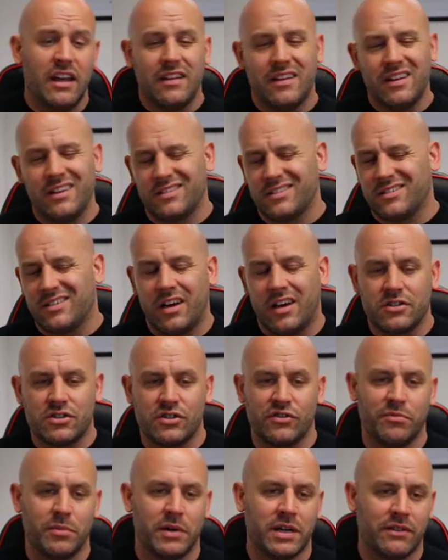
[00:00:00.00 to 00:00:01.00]
There's a touch
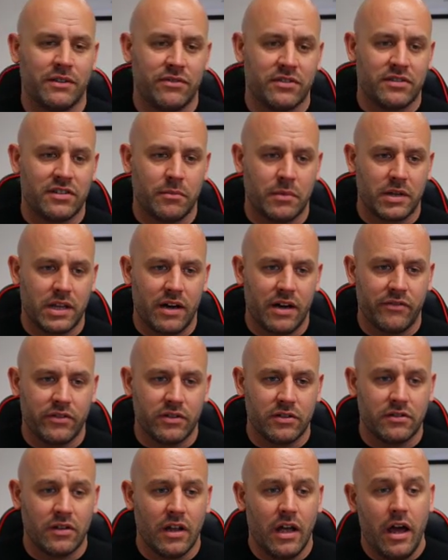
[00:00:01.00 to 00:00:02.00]
of money for some of the
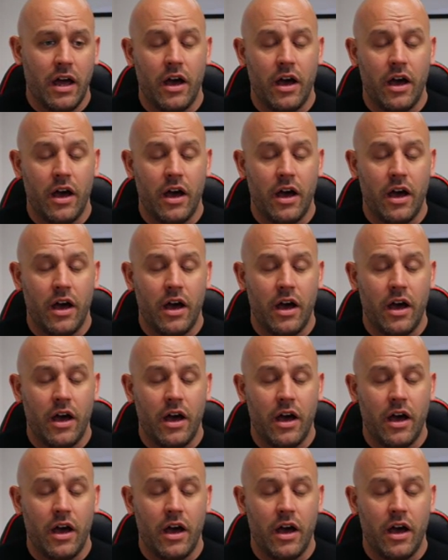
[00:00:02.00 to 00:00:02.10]
others,